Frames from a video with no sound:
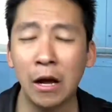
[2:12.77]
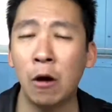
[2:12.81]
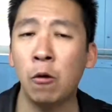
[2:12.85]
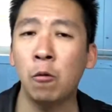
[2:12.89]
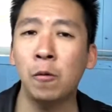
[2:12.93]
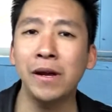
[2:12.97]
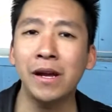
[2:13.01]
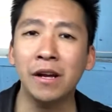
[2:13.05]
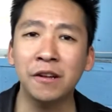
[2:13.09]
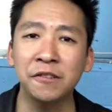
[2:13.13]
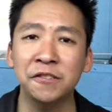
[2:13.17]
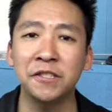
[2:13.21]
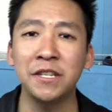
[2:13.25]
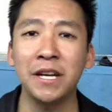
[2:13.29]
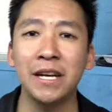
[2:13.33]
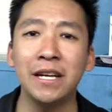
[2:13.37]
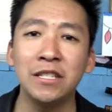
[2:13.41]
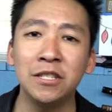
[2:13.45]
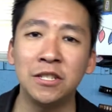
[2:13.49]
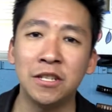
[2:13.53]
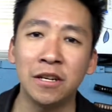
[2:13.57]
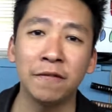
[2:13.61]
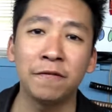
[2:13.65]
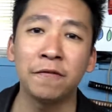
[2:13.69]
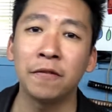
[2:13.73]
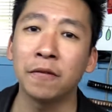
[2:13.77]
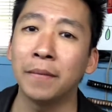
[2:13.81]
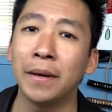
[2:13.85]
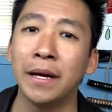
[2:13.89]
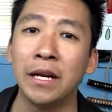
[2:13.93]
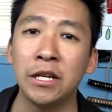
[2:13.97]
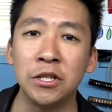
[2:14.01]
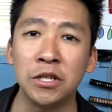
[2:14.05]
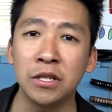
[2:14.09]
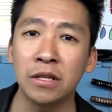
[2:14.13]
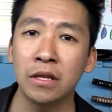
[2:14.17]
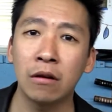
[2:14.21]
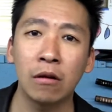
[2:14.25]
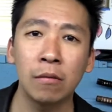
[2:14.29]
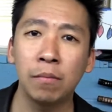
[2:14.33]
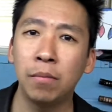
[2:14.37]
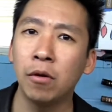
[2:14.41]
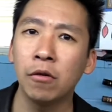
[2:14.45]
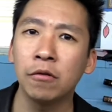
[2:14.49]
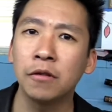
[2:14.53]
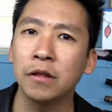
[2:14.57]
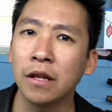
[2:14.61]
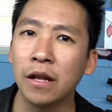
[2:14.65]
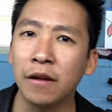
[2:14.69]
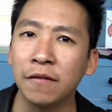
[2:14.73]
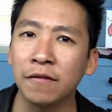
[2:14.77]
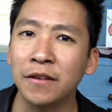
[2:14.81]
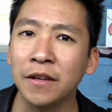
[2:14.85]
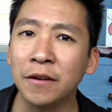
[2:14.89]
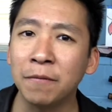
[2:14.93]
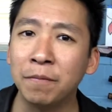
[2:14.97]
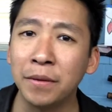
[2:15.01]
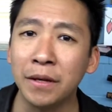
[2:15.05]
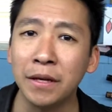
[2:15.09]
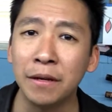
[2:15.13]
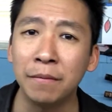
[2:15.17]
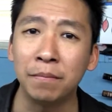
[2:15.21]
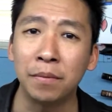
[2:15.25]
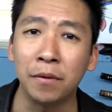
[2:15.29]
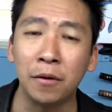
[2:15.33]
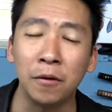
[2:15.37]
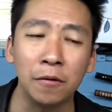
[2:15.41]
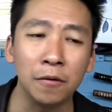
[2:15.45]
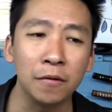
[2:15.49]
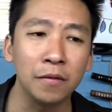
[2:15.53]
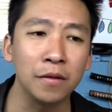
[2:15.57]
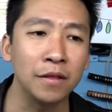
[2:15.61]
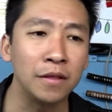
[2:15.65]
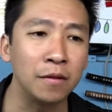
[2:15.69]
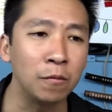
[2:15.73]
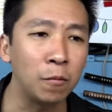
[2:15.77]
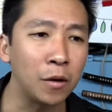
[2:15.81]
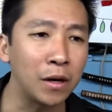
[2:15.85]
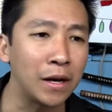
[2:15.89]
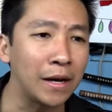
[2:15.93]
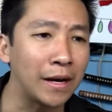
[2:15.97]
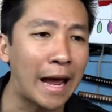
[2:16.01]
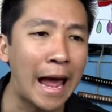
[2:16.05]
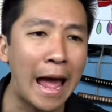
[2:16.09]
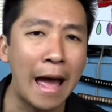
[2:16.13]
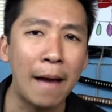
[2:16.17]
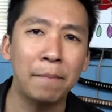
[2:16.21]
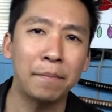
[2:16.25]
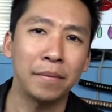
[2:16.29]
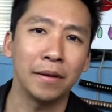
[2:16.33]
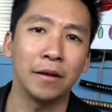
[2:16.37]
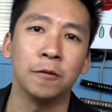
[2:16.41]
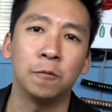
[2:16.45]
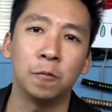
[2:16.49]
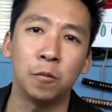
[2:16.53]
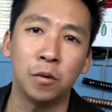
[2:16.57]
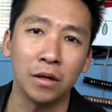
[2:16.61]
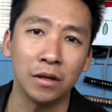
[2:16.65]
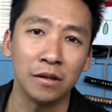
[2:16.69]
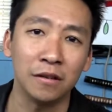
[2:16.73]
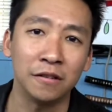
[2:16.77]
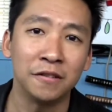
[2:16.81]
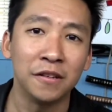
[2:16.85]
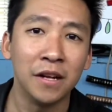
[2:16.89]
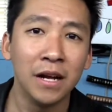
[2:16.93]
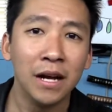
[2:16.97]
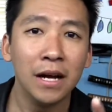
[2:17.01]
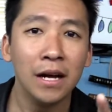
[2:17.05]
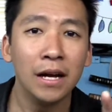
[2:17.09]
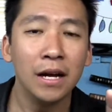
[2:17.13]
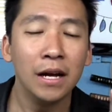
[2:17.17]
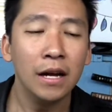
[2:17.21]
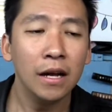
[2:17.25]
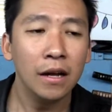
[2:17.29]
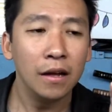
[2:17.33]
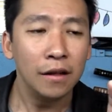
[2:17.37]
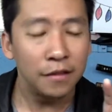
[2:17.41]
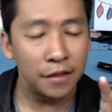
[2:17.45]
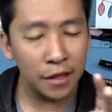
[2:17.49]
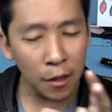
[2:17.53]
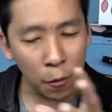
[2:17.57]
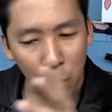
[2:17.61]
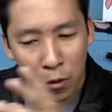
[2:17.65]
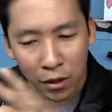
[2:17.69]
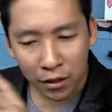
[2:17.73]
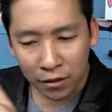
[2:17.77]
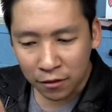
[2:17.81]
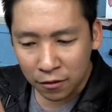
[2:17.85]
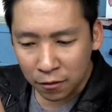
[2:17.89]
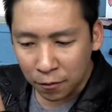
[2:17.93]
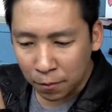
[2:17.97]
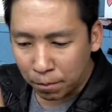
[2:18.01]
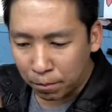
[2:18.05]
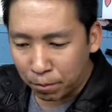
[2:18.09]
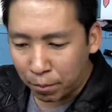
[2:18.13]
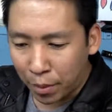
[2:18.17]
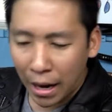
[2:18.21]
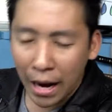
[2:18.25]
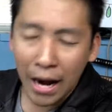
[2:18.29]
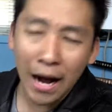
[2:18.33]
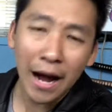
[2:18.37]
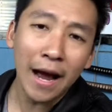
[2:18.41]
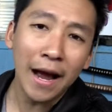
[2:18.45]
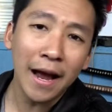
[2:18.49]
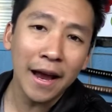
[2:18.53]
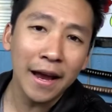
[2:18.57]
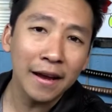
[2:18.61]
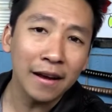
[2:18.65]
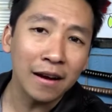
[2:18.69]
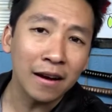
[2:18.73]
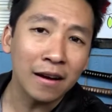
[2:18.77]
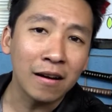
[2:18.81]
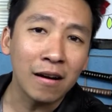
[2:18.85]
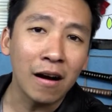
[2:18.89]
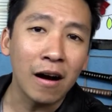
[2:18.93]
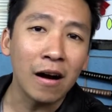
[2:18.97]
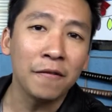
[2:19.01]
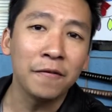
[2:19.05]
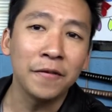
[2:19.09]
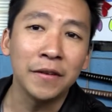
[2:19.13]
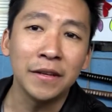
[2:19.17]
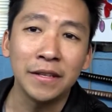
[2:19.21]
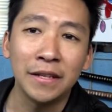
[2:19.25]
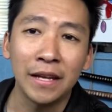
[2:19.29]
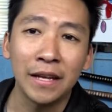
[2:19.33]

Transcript: Now we exchanged information. They're both lovely people. What had happened was they went to buy a coffee